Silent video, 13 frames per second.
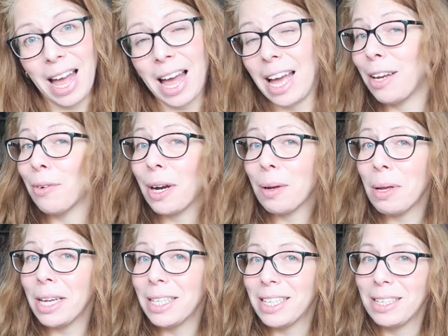I
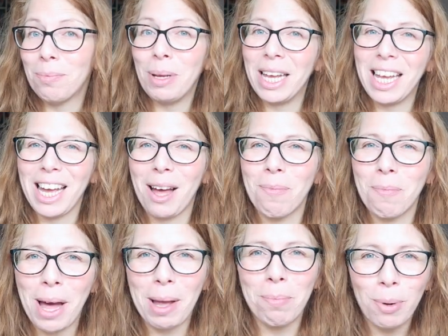recommend picking
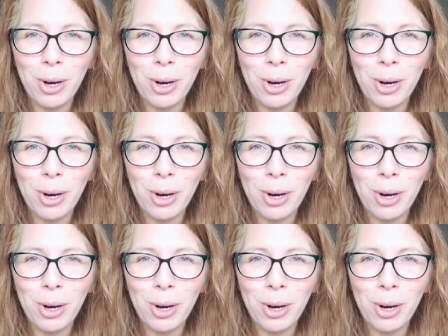up my